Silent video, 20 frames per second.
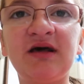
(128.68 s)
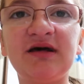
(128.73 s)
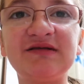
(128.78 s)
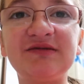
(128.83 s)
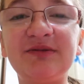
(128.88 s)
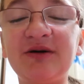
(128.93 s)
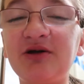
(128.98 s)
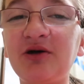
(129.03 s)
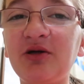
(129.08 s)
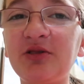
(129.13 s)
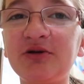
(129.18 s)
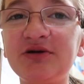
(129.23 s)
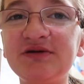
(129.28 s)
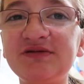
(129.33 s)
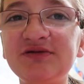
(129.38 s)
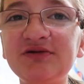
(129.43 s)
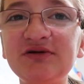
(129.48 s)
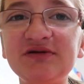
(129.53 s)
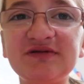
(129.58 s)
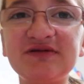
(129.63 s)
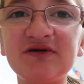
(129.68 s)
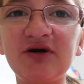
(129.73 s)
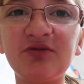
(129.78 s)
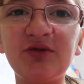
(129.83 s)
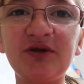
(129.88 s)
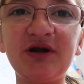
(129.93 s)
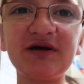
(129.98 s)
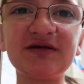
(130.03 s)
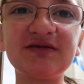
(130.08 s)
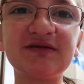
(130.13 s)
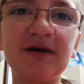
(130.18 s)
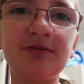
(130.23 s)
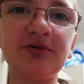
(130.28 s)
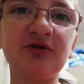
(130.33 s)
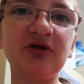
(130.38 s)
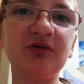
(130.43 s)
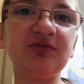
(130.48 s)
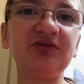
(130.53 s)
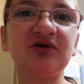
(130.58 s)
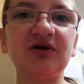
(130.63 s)
that's about all there is to it. So the next couple
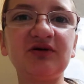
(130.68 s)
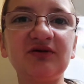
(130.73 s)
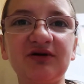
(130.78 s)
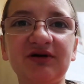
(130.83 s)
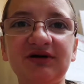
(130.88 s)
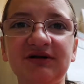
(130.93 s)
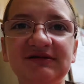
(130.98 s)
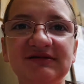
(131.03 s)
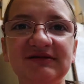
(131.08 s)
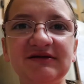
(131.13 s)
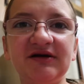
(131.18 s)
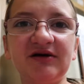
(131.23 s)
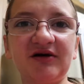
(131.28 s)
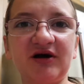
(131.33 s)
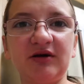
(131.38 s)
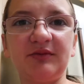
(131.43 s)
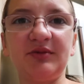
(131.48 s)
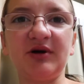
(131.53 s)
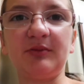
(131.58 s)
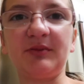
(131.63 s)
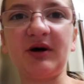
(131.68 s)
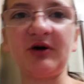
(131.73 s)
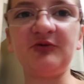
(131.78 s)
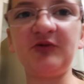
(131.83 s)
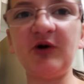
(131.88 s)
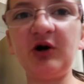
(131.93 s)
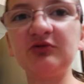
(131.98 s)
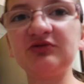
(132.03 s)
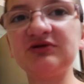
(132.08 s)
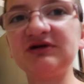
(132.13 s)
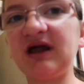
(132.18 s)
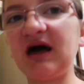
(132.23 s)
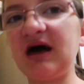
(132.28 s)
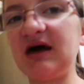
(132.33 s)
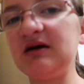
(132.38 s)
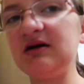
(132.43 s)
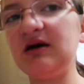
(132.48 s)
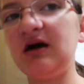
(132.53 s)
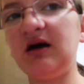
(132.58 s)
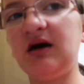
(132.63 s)
clips you are gonna see are gonna be on my phone
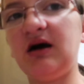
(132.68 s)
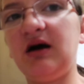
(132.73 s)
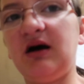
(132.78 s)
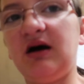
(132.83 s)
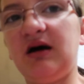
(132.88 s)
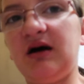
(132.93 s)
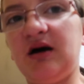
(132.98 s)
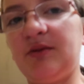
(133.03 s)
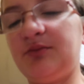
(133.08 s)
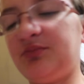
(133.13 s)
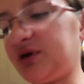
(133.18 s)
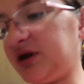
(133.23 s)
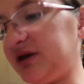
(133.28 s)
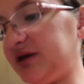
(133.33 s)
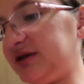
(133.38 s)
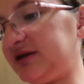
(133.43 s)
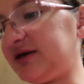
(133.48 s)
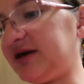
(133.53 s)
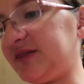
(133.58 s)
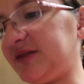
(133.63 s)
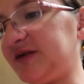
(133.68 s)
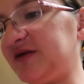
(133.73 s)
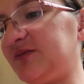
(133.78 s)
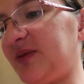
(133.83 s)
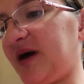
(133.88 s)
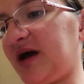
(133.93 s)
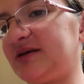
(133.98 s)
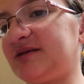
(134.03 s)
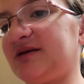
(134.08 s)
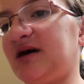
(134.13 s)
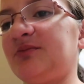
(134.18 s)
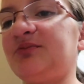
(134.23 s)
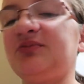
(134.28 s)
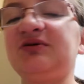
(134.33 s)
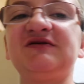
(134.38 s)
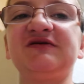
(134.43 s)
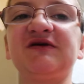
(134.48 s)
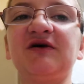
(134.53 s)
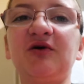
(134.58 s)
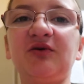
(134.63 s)
today, but I need to get these packed up.
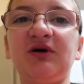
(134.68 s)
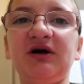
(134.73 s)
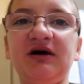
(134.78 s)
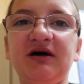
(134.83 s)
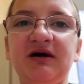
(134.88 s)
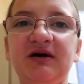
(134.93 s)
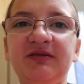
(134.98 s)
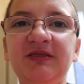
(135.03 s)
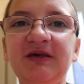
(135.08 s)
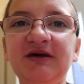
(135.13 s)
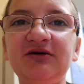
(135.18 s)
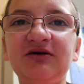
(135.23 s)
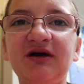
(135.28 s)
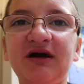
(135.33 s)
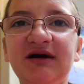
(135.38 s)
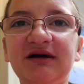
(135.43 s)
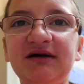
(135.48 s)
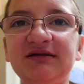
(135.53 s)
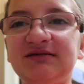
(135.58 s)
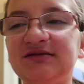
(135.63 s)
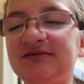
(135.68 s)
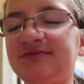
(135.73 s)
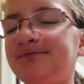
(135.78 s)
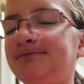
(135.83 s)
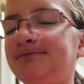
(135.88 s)
So thank you guys.